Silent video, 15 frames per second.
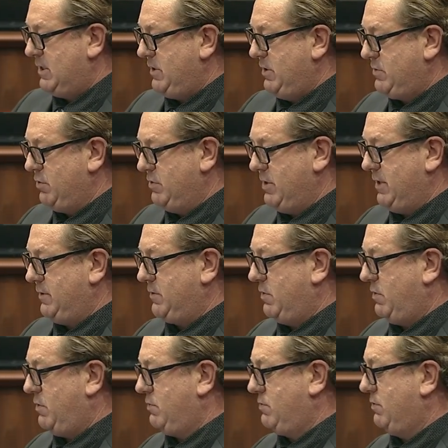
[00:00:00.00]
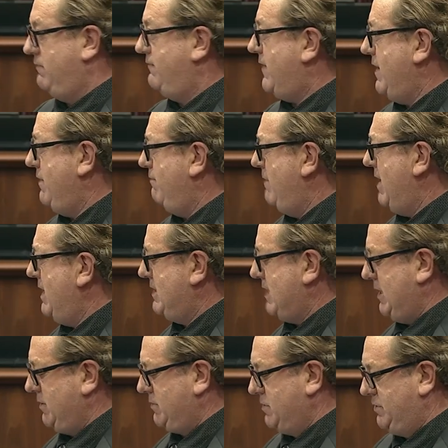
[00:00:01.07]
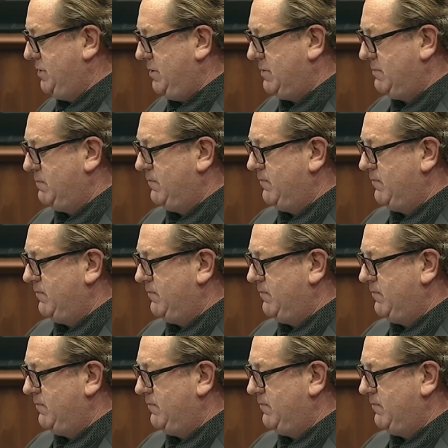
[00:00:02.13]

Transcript: you couldn't in all good faith mandate it, could you?